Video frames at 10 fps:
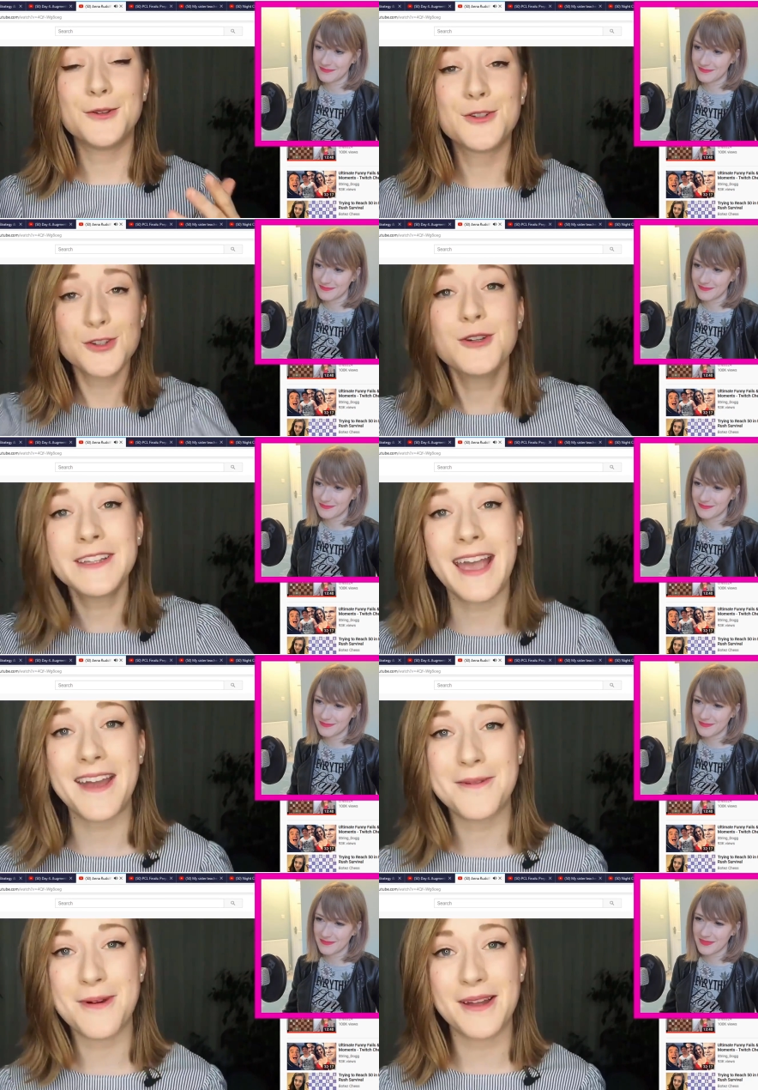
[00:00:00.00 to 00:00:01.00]
Speaker 1: You
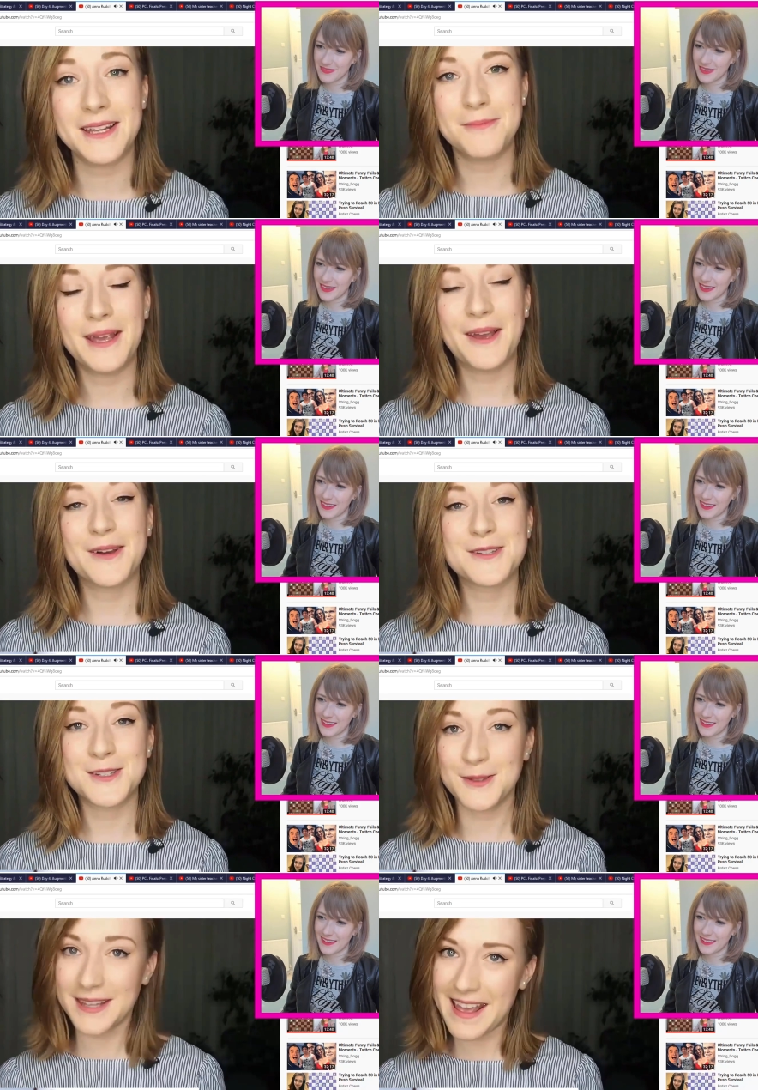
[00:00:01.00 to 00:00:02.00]
should care about it
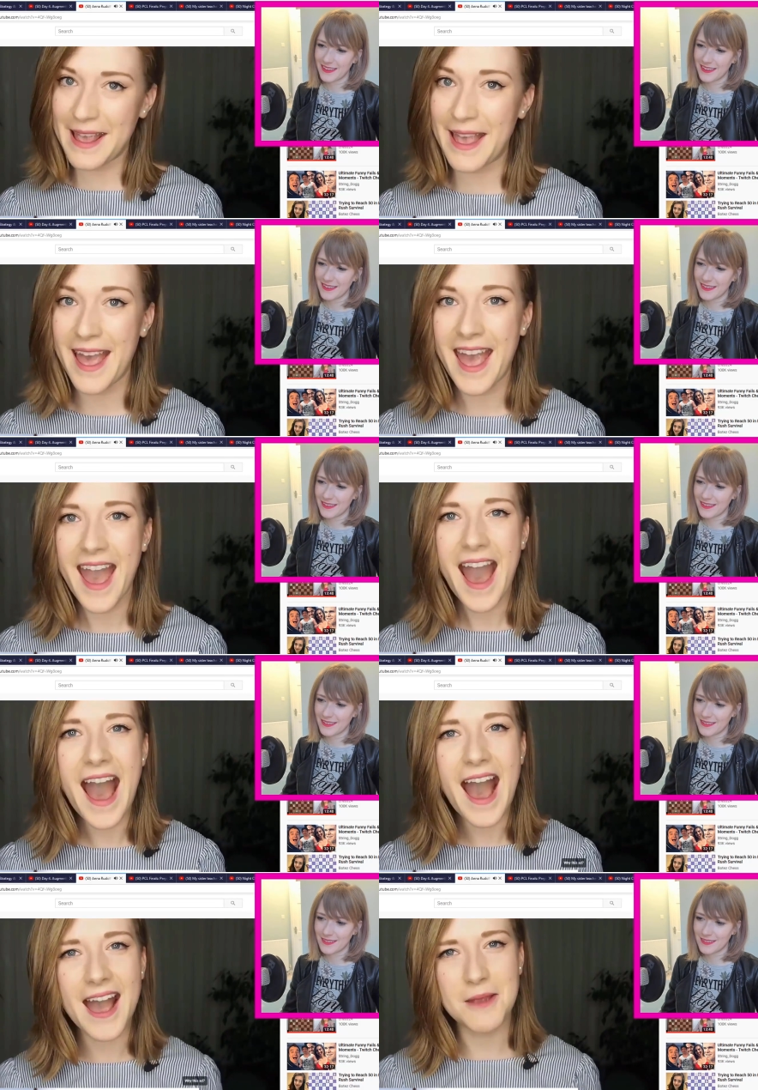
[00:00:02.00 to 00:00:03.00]
because today
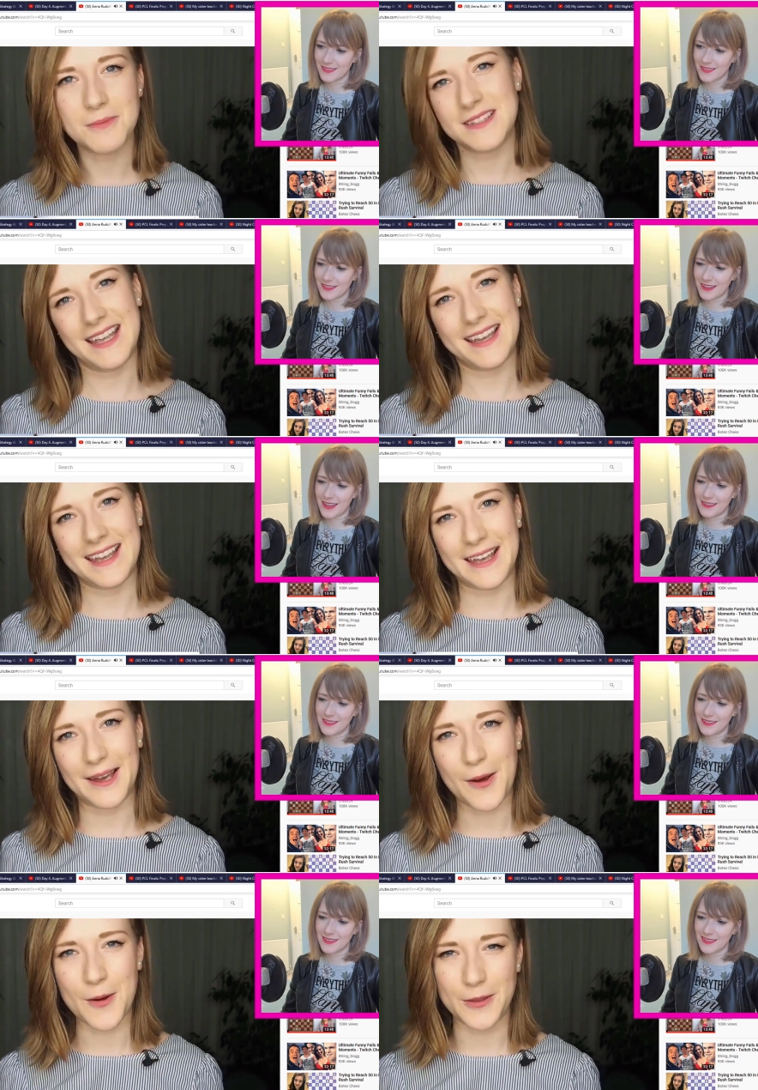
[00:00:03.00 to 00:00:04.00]
I am
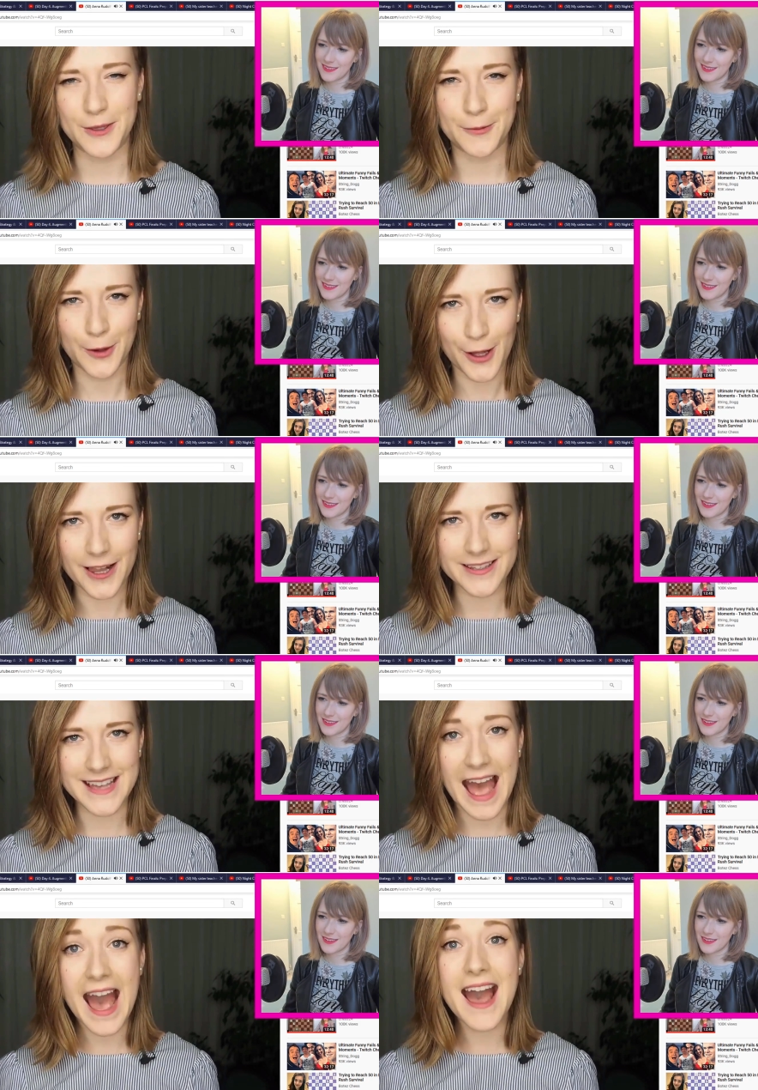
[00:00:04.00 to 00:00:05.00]
taking on the
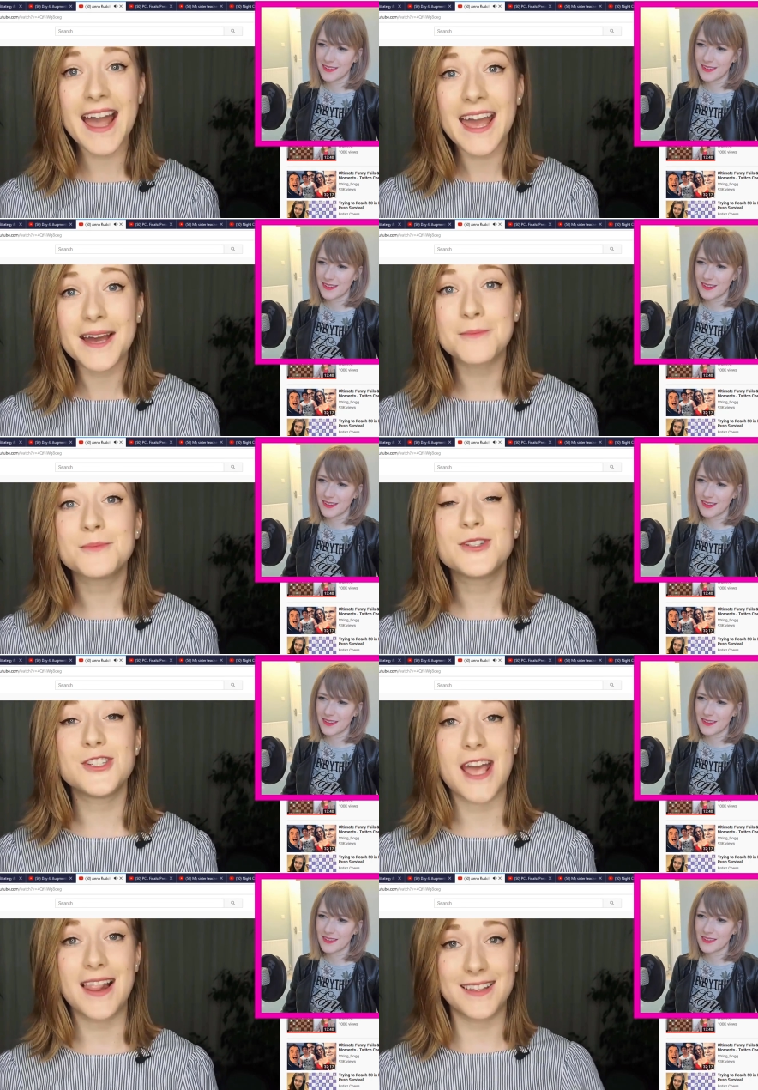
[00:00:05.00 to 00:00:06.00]
world. I am
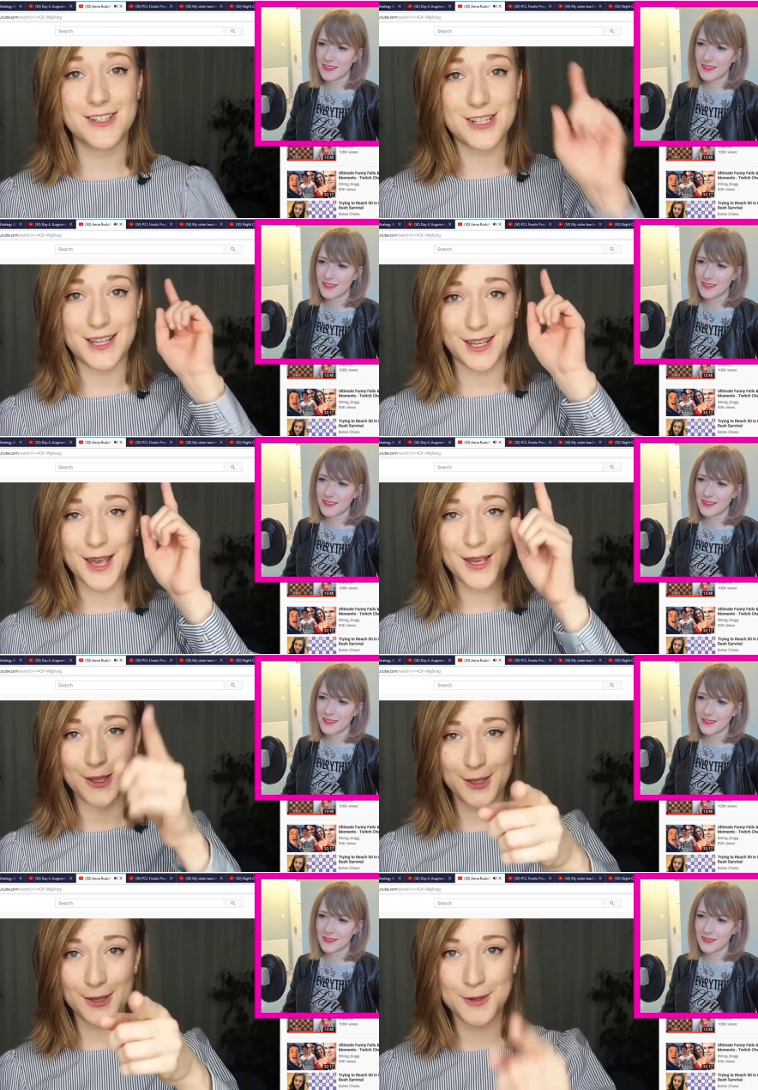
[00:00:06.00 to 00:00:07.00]
challenging
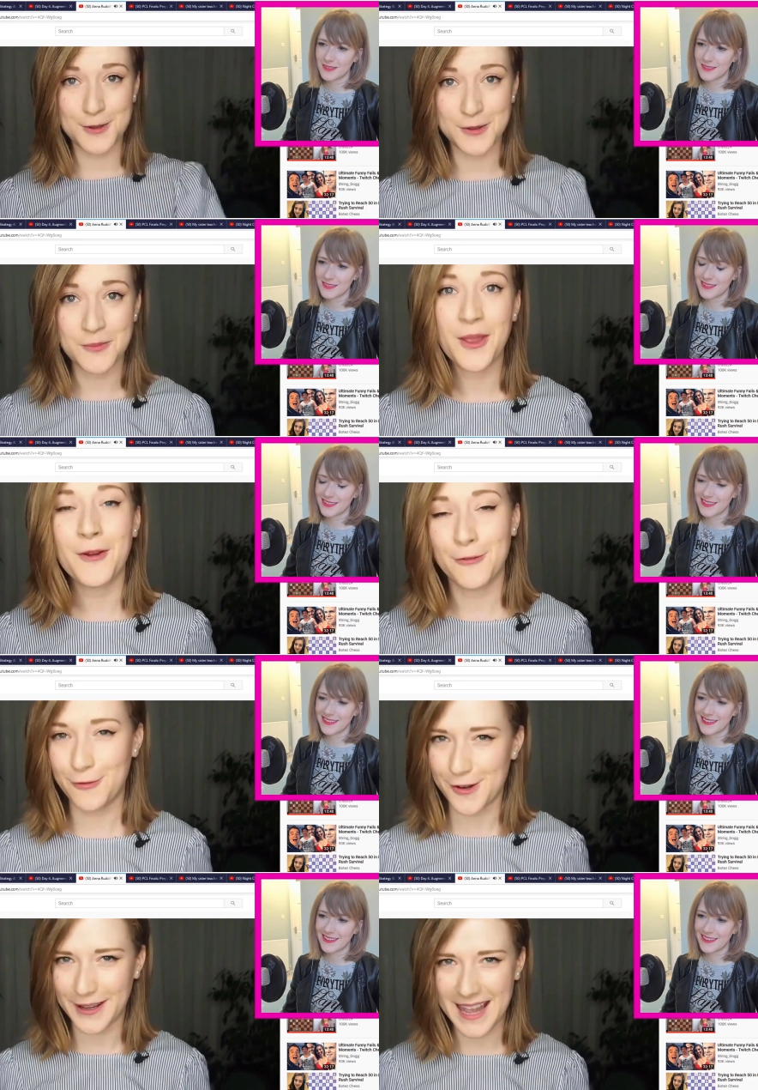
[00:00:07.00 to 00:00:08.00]
you
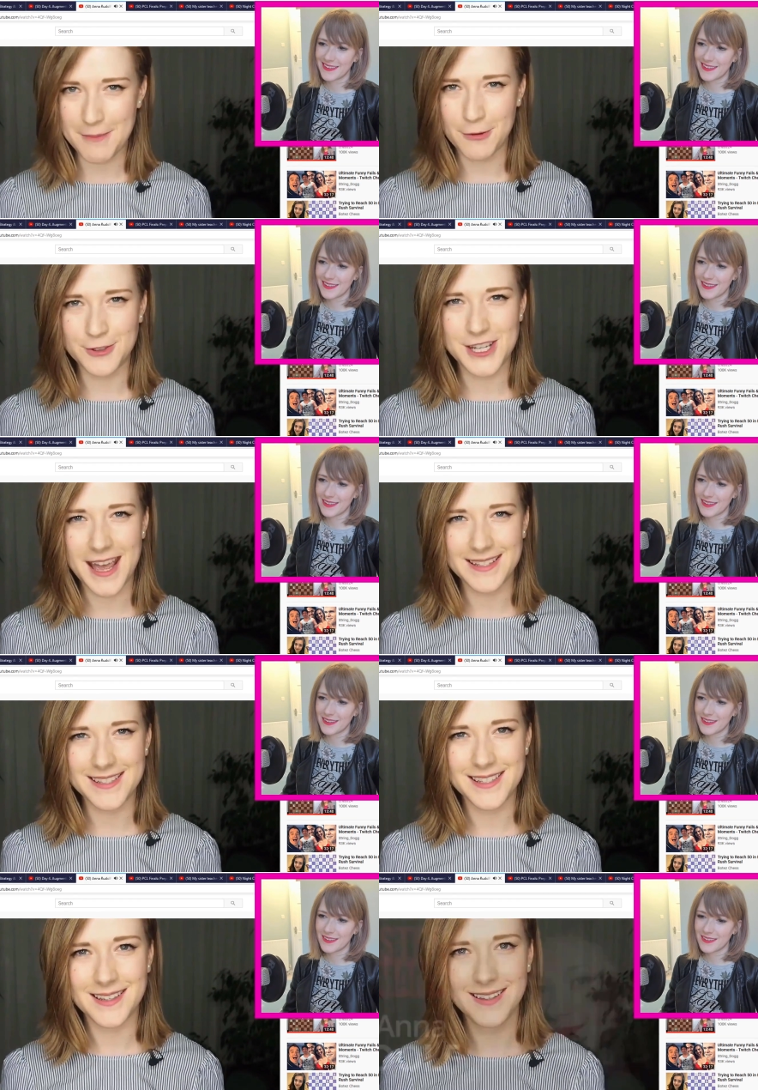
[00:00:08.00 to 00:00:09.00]
for a game of
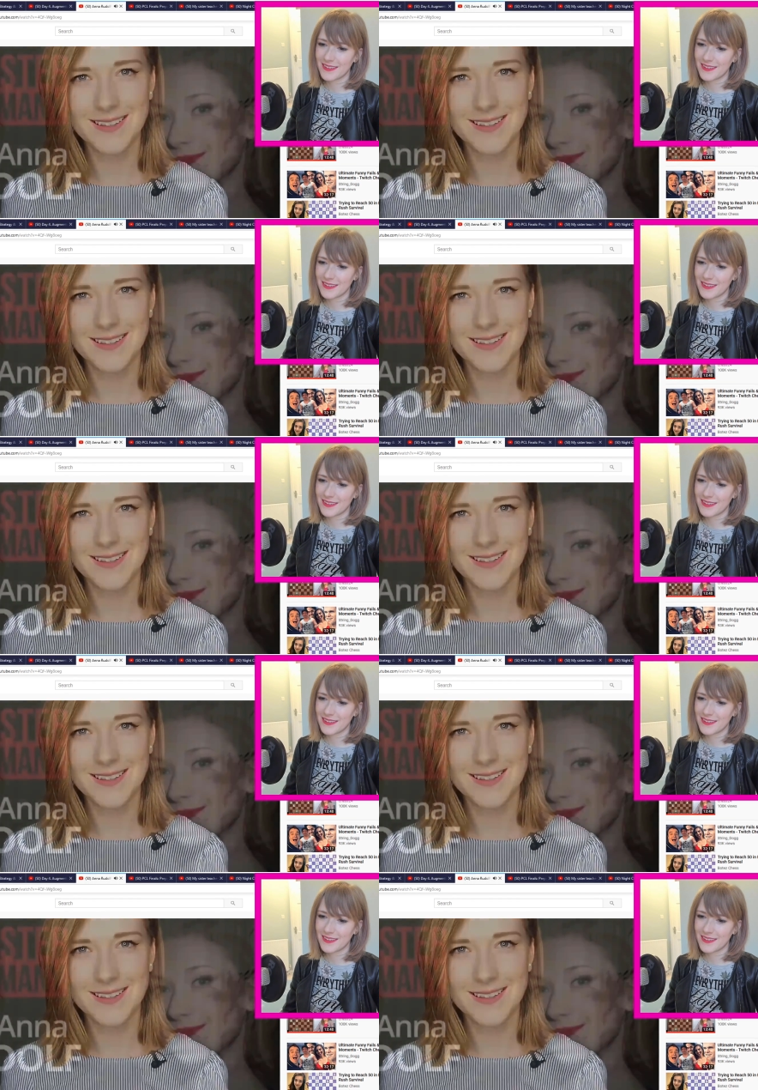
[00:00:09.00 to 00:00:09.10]
chess.